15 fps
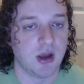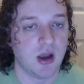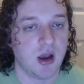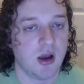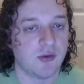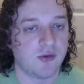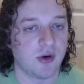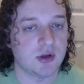
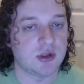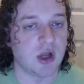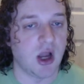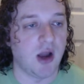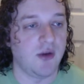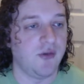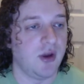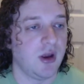First
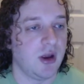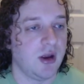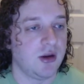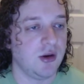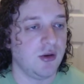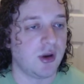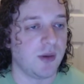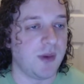off,
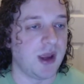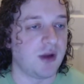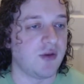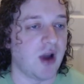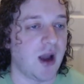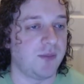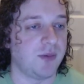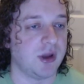you can make
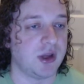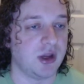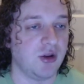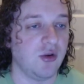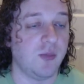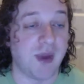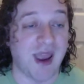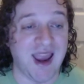grappling
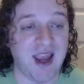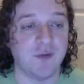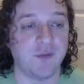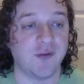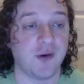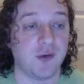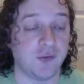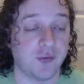you
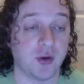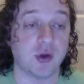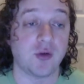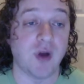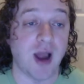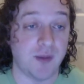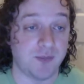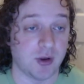painful for the
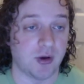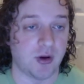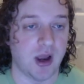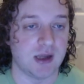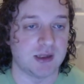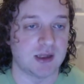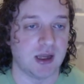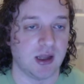grappler,
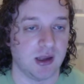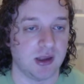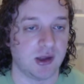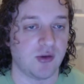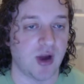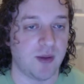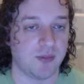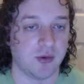as killing the
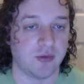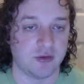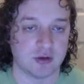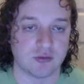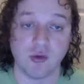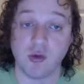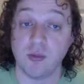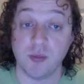grappler first
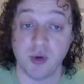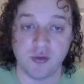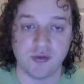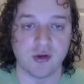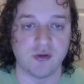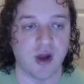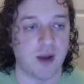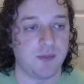will remove the
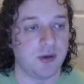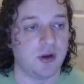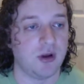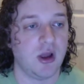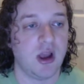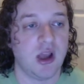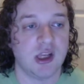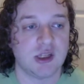grapple.
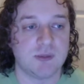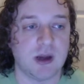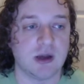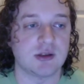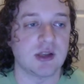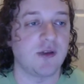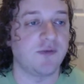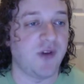Spells
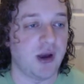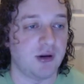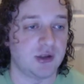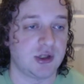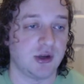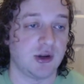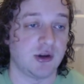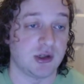like Fire
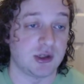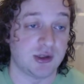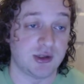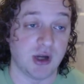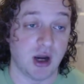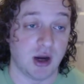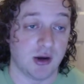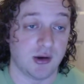Shield are a
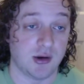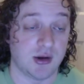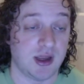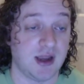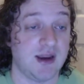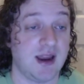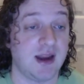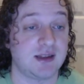start.
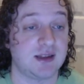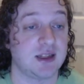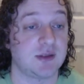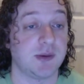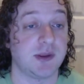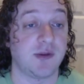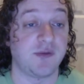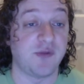Kineticists
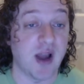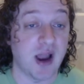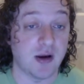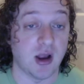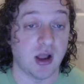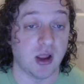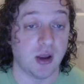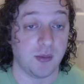with the fire
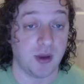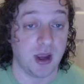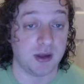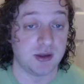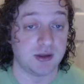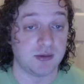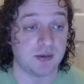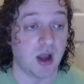
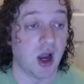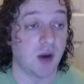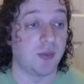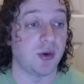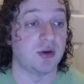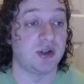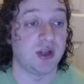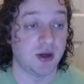element are
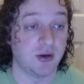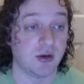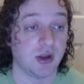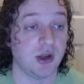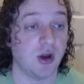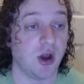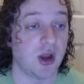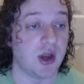particularly
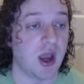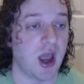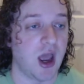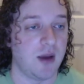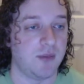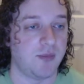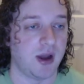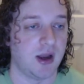good
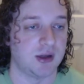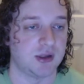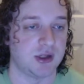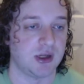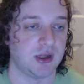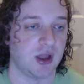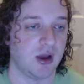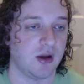at
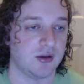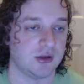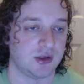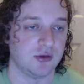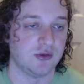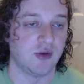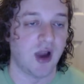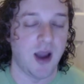punishing those who
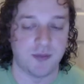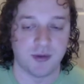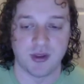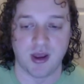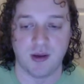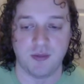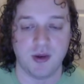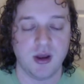grapple
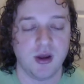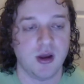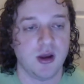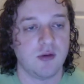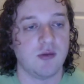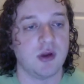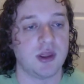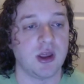them
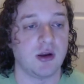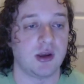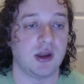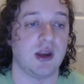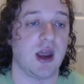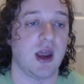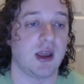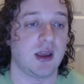with their
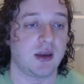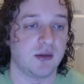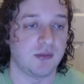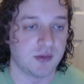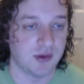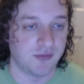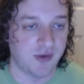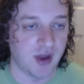kinetic
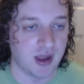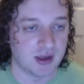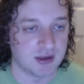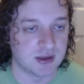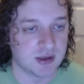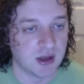defense.